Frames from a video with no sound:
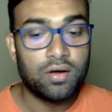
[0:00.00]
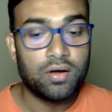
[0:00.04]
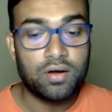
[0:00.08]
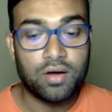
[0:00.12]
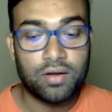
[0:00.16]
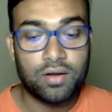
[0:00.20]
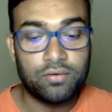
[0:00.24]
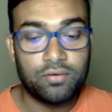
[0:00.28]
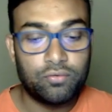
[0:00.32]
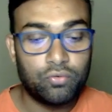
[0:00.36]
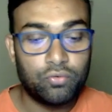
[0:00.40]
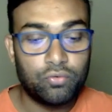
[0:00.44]

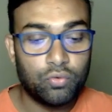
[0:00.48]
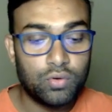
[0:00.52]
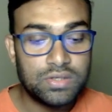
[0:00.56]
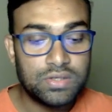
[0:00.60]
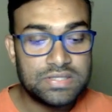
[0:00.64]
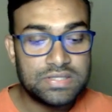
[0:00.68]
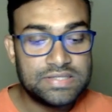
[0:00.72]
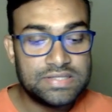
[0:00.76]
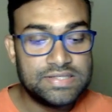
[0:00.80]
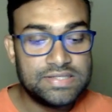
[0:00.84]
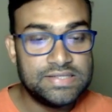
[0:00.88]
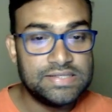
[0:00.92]
Control
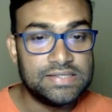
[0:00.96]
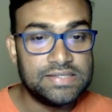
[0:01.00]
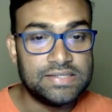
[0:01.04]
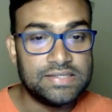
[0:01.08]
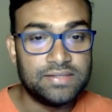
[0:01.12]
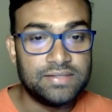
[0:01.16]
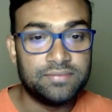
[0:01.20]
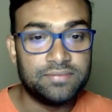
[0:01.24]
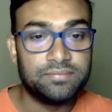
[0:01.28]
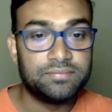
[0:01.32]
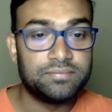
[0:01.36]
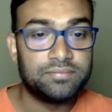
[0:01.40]

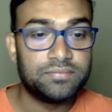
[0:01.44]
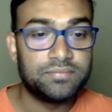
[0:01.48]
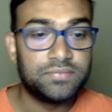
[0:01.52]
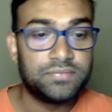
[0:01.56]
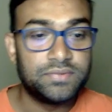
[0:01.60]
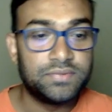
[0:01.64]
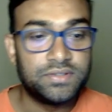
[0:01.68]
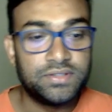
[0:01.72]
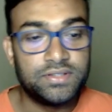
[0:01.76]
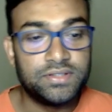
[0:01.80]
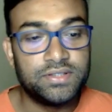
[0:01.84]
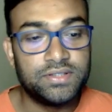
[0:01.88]
G.
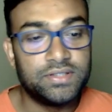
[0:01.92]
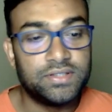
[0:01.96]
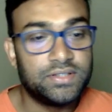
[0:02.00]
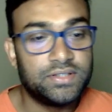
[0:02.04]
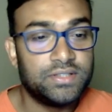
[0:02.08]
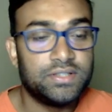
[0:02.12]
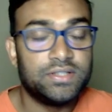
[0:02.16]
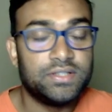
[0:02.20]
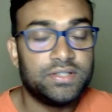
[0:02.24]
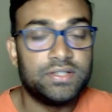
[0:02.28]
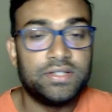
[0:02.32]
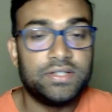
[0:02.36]

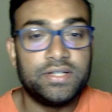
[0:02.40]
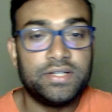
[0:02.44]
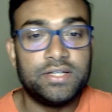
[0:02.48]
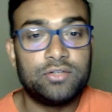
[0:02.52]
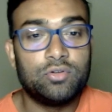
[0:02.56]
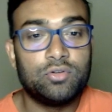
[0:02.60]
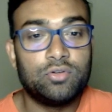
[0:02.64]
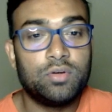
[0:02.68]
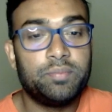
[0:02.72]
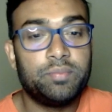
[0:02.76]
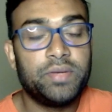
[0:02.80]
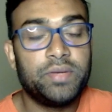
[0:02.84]

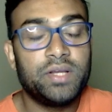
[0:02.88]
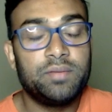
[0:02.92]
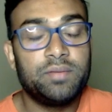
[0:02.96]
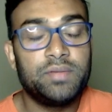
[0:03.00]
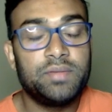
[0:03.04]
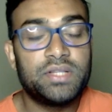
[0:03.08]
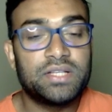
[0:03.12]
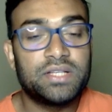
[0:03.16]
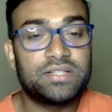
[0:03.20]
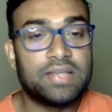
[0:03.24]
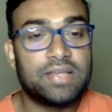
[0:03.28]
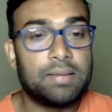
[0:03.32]
It will bring
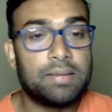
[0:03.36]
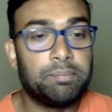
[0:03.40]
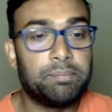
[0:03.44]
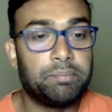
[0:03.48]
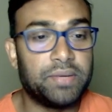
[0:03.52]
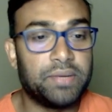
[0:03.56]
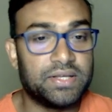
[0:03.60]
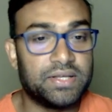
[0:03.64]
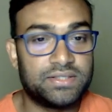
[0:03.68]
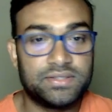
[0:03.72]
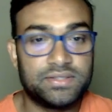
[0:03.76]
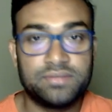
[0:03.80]
me the same
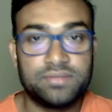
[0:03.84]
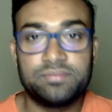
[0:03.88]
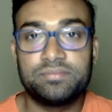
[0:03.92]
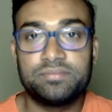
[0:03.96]
page.